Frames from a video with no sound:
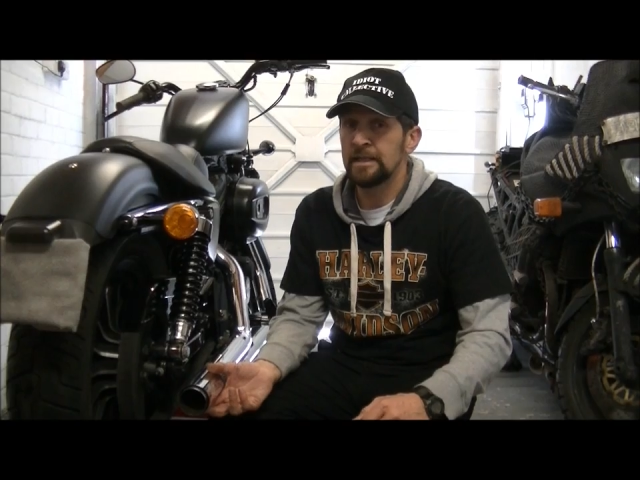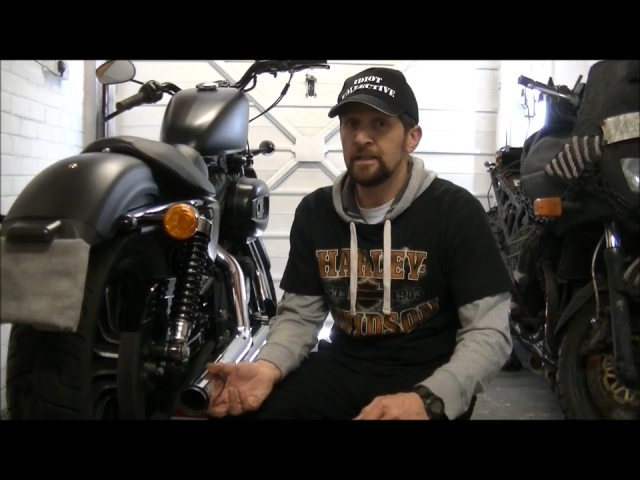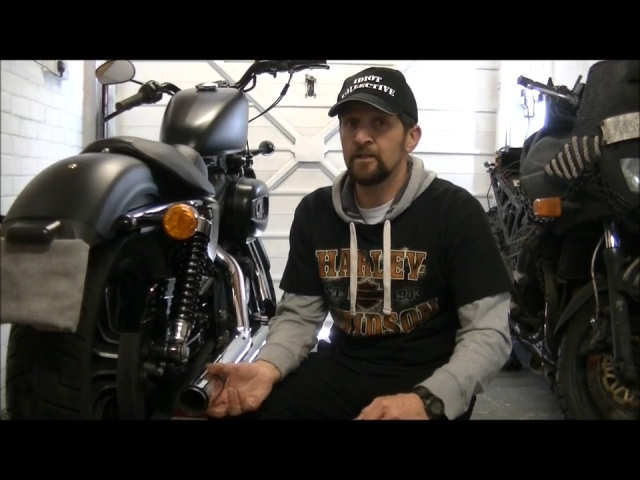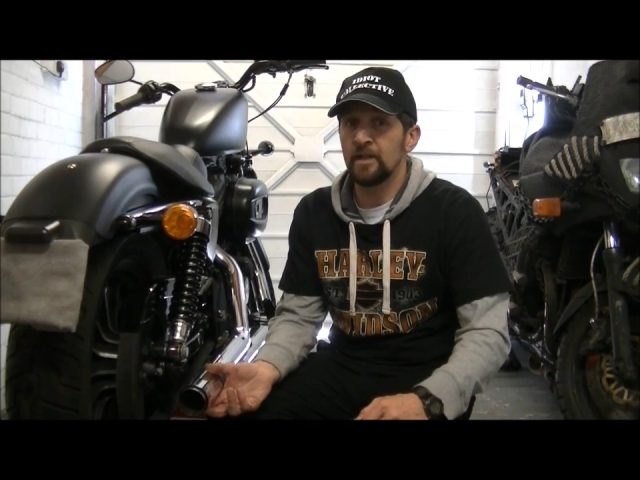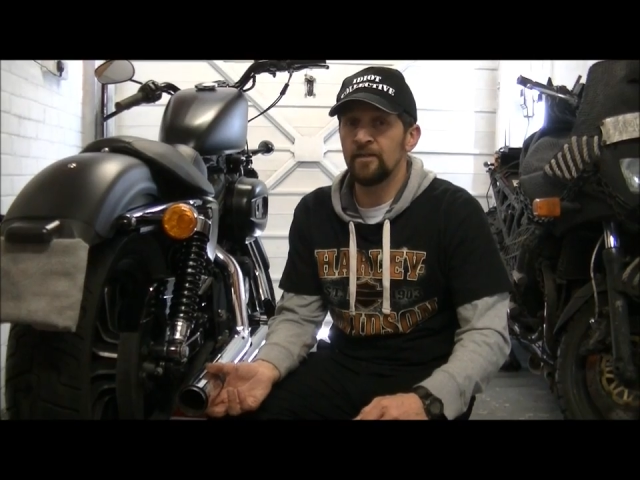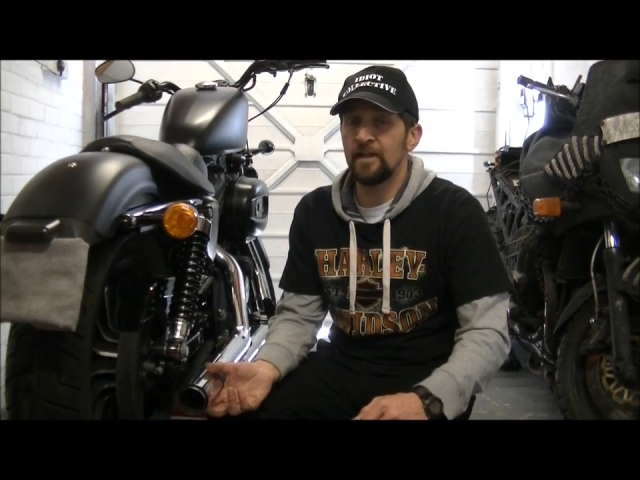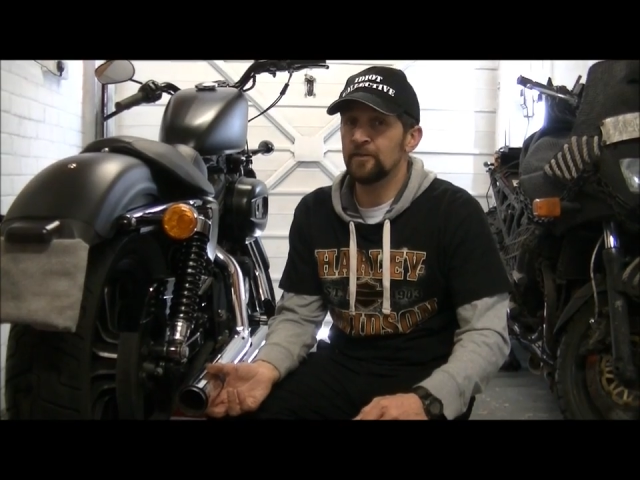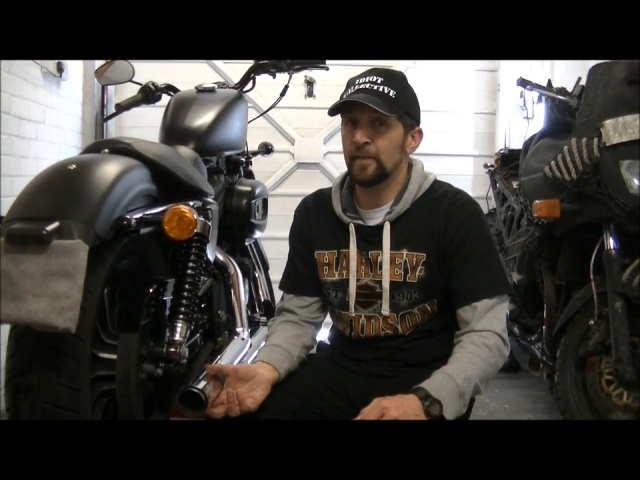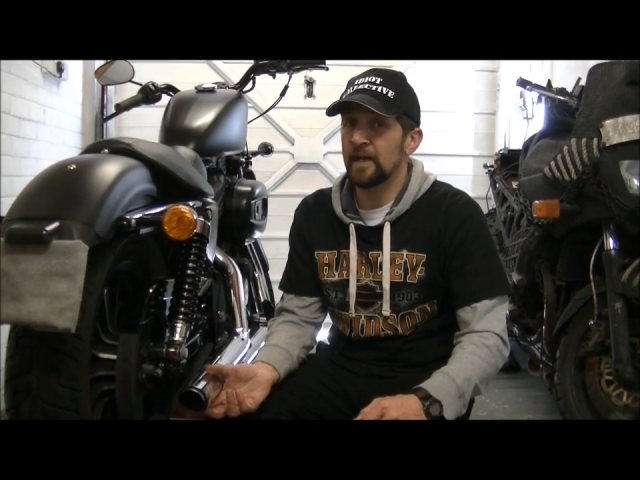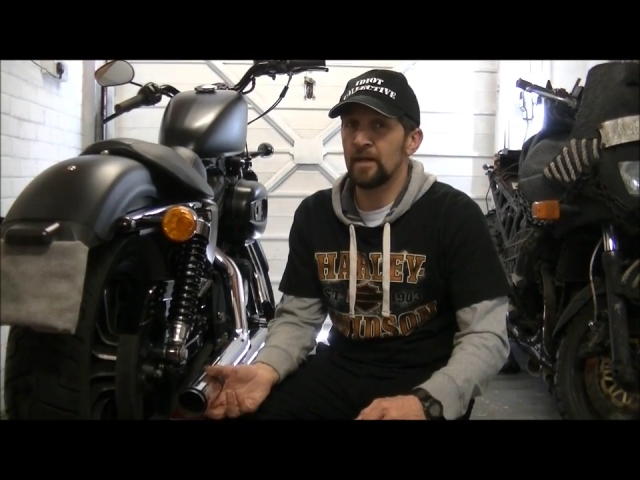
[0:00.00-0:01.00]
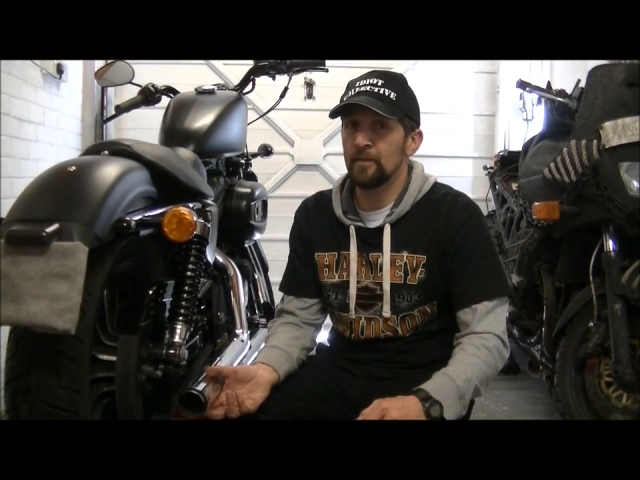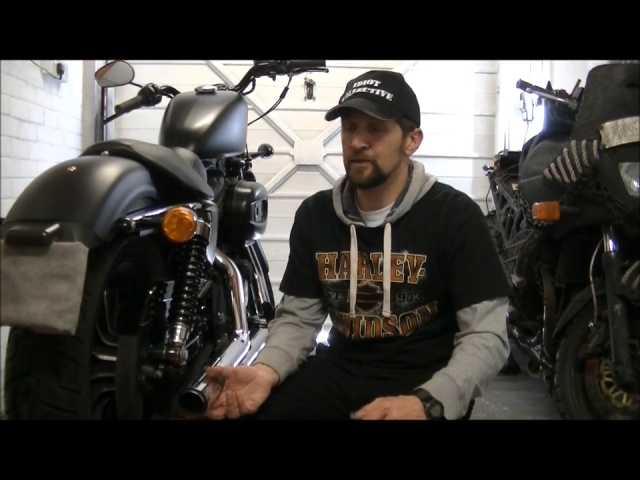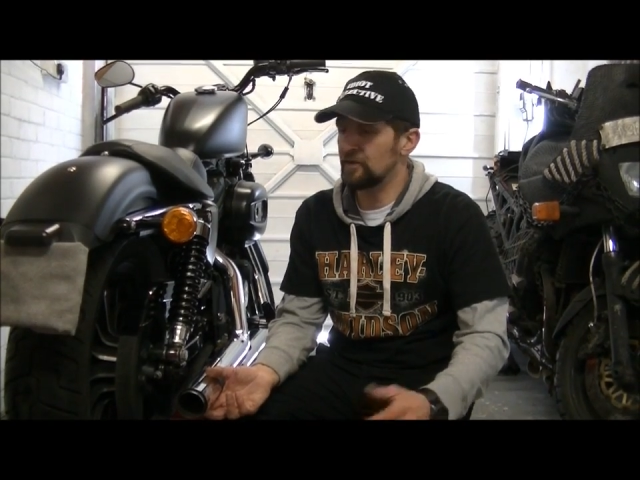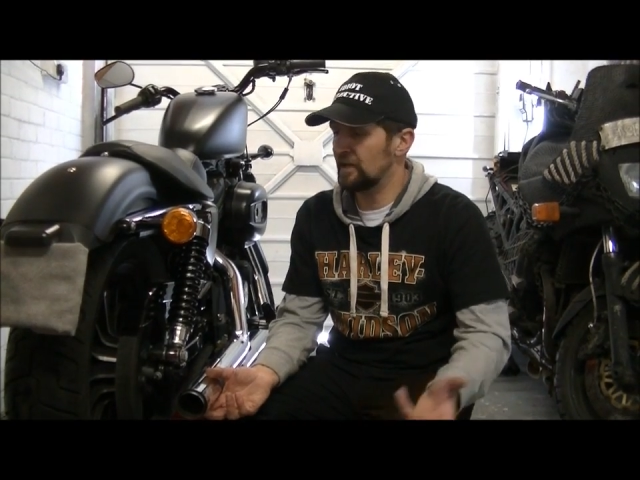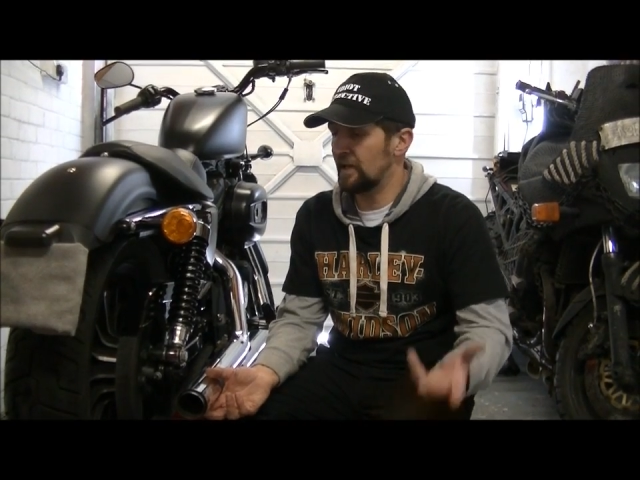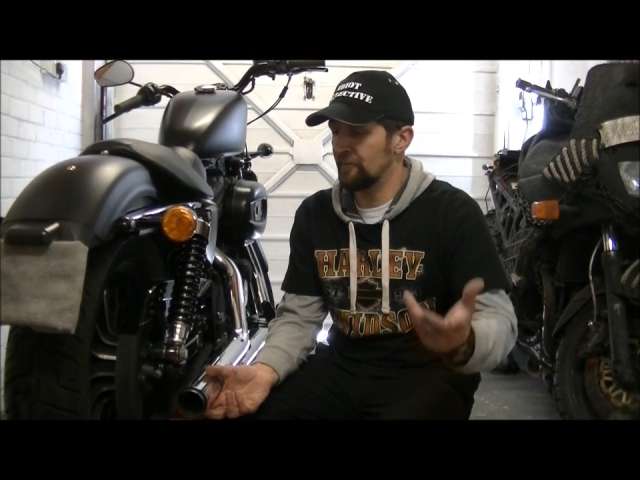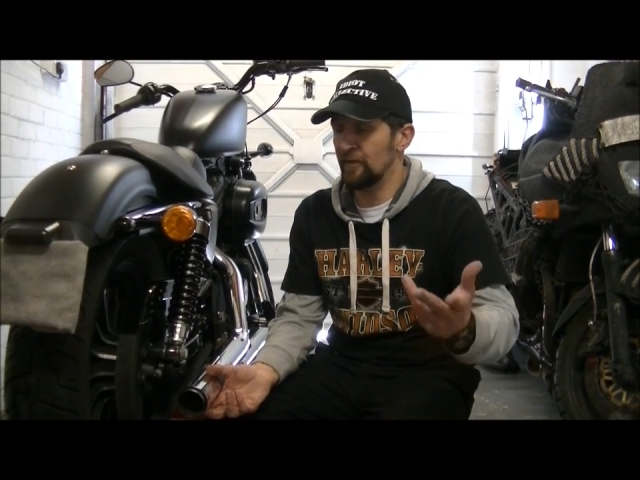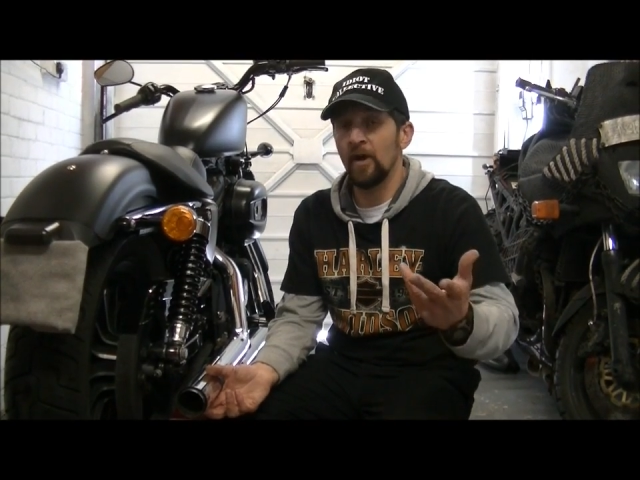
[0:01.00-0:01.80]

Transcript: You don't even have to pay that much. You can get them for